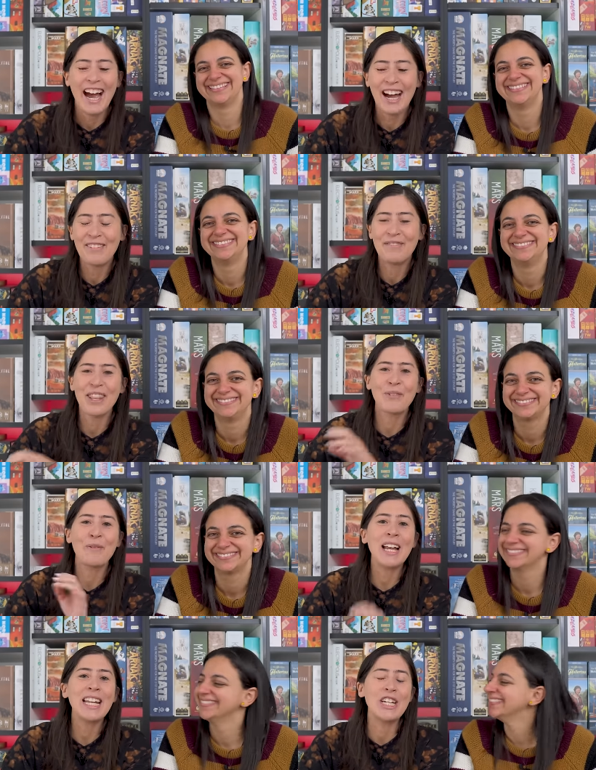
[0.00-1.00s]
Speaker 1: Um, but the
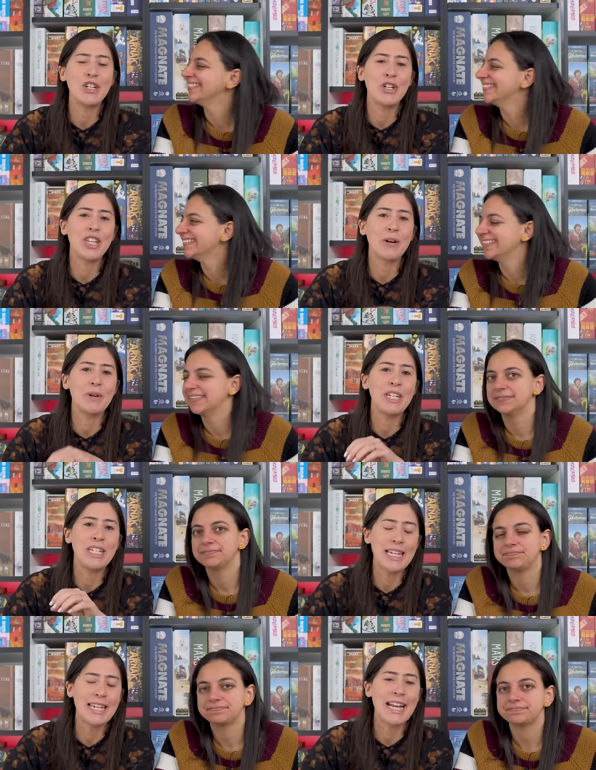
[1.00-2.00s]
one issue that we
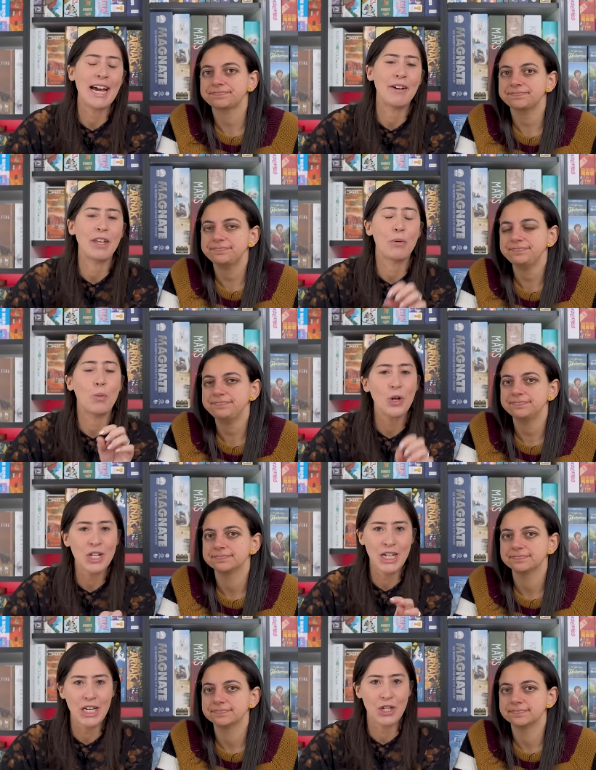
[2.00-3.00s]
did have, there
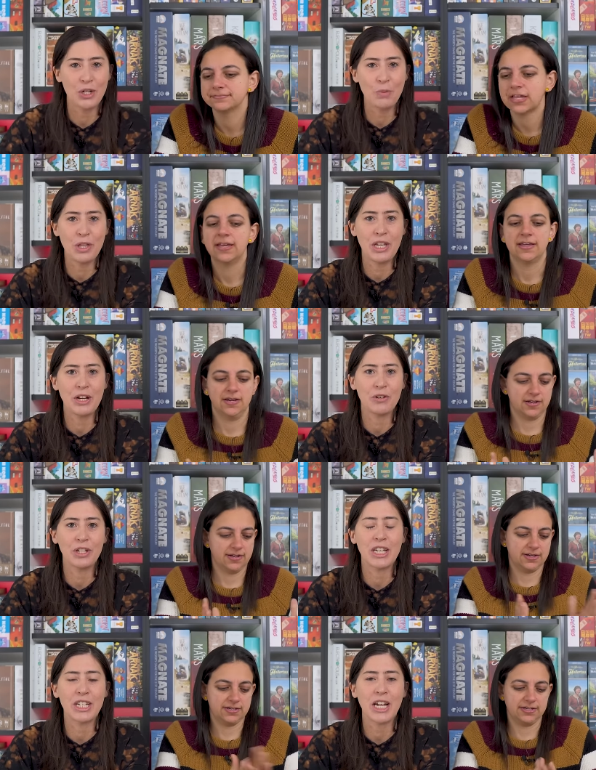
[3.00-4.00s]
was an issue with the
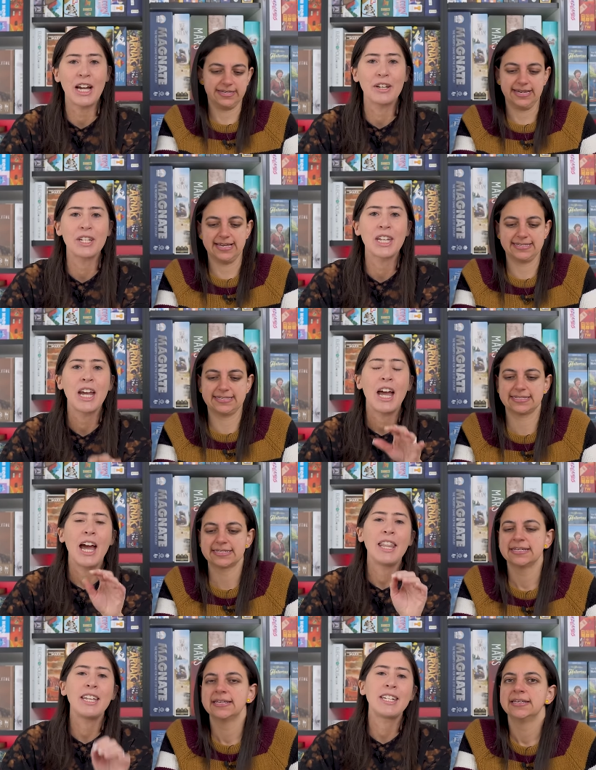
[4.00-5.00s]
acrylic oh, tiles, yes.
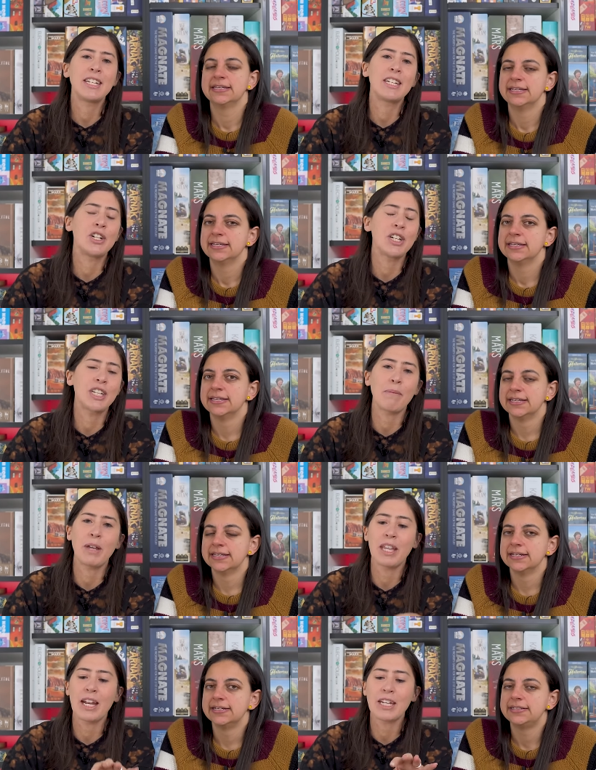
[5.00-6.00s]
and this is just
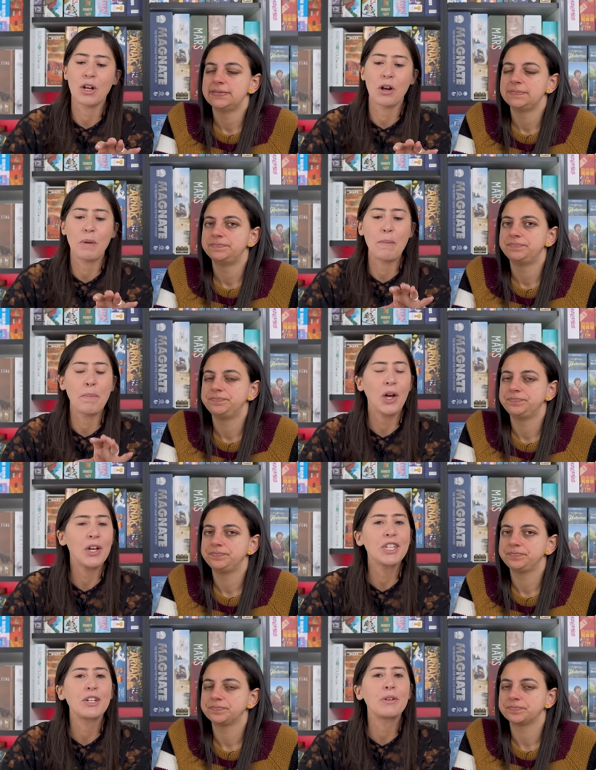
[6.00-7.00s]
something that is going to be
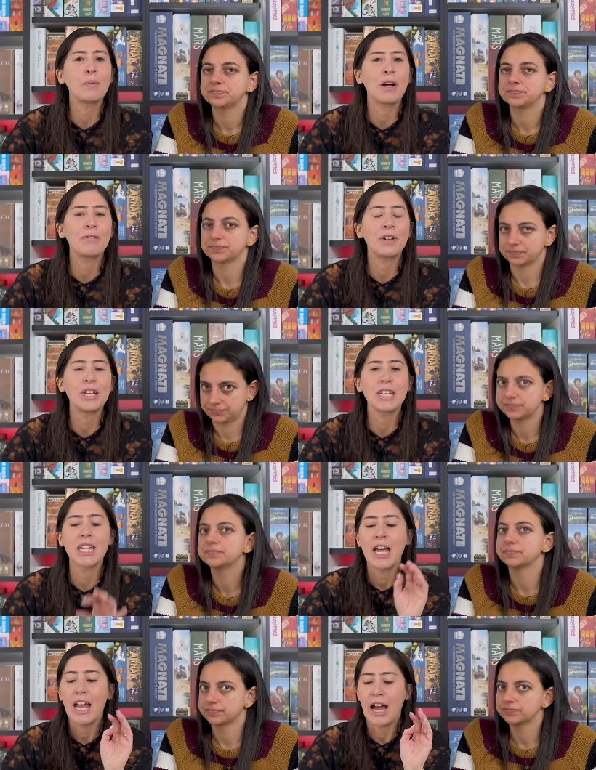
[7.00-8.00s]
personal preference,
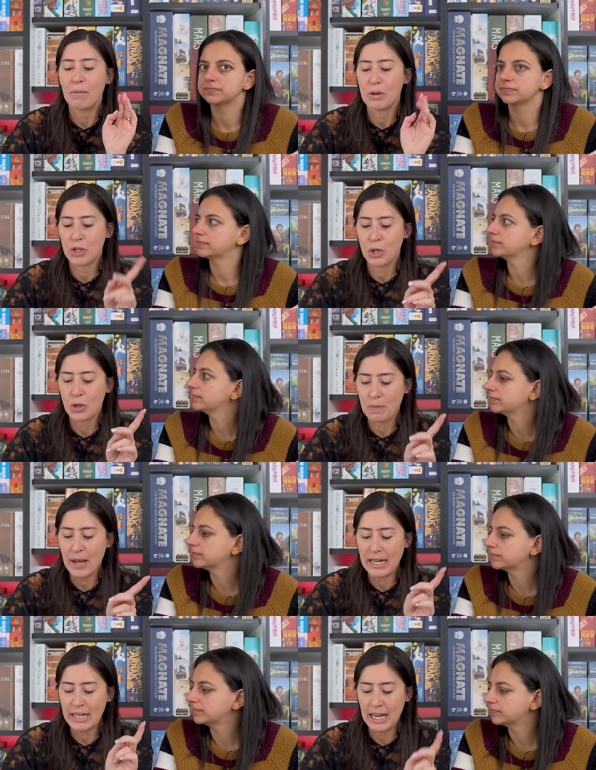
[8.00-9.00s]
uh, but we'll talk
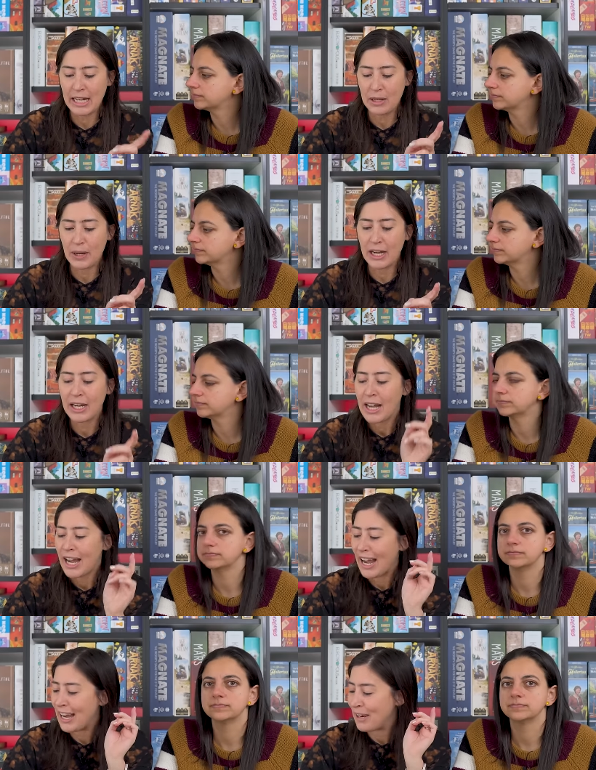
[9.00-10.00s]
about it anyway.
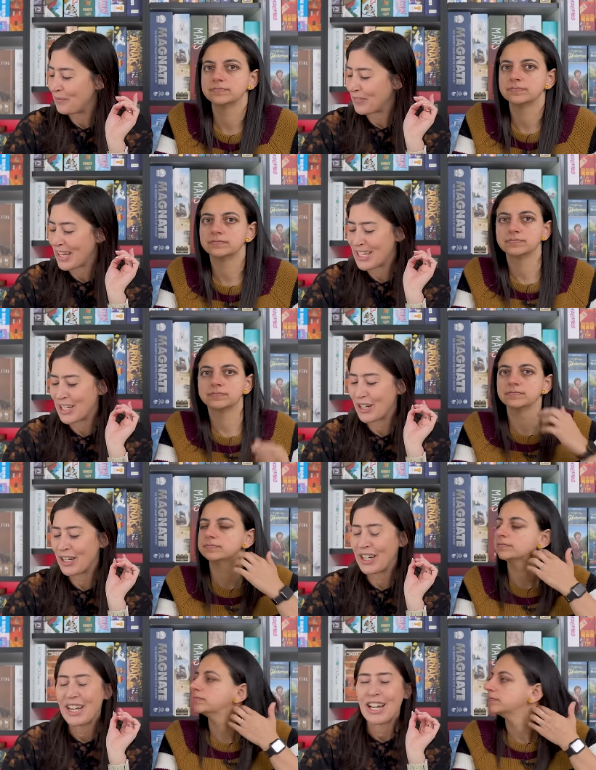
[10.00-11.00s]
Um,
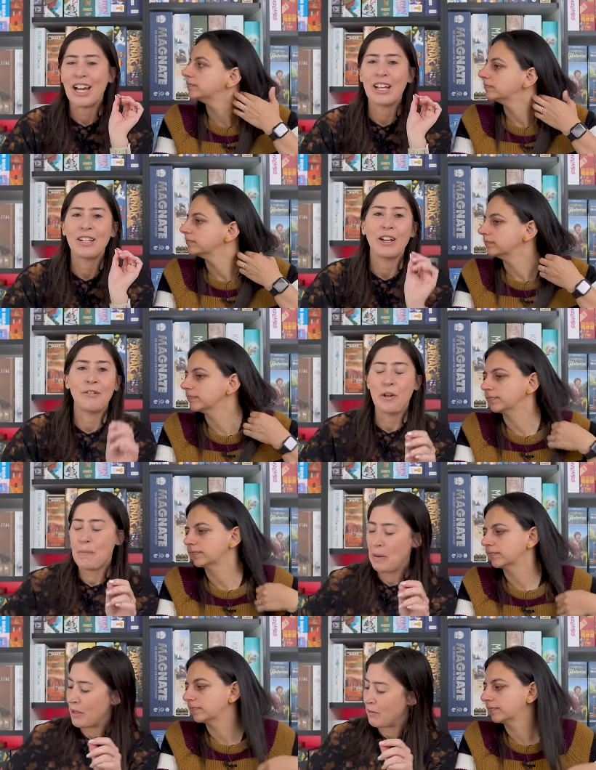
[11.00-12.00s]
so a, a few
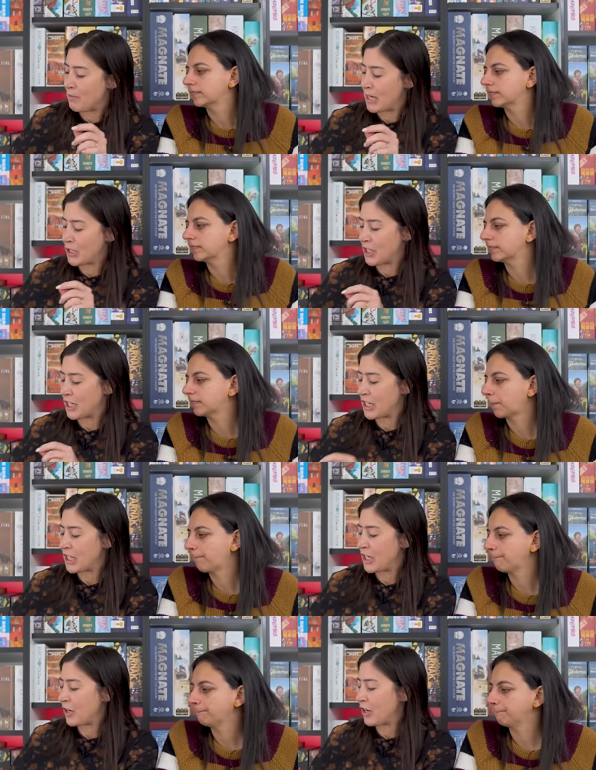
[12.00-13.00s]
people have
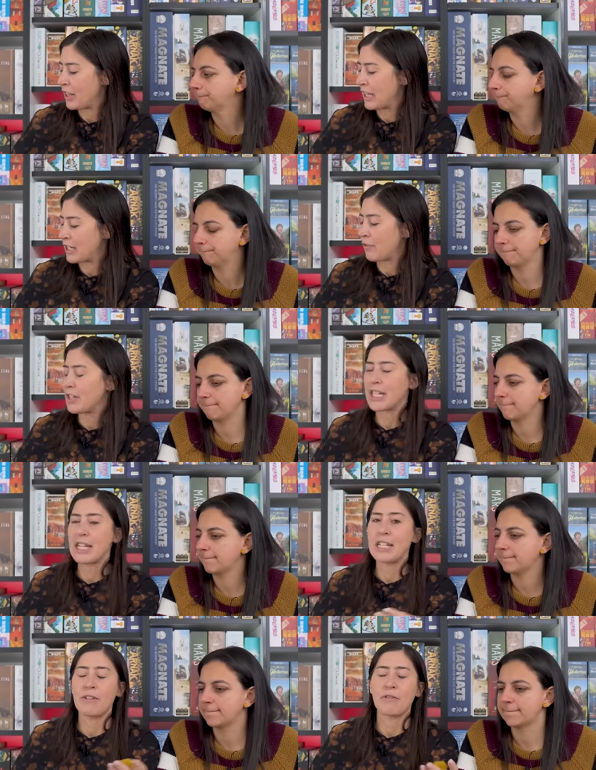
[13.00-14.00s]
mentioned, you know, there's
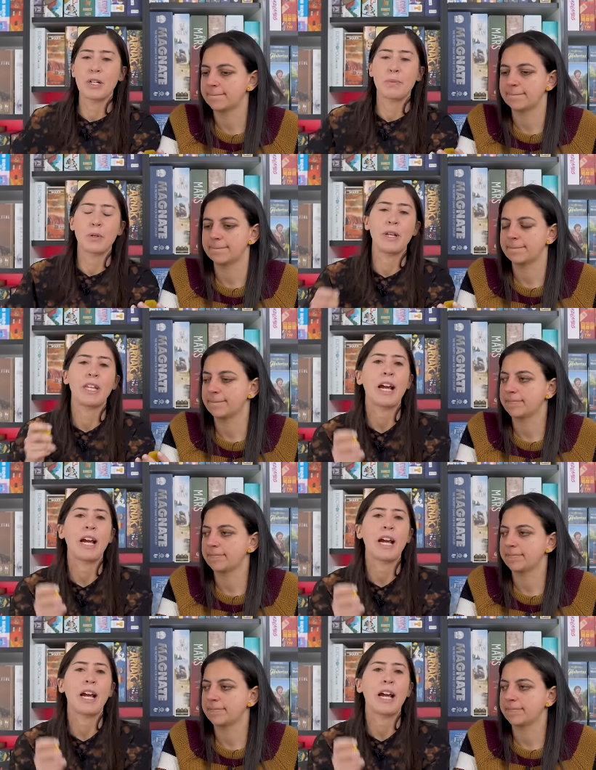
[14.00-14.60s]
obviously a difference between the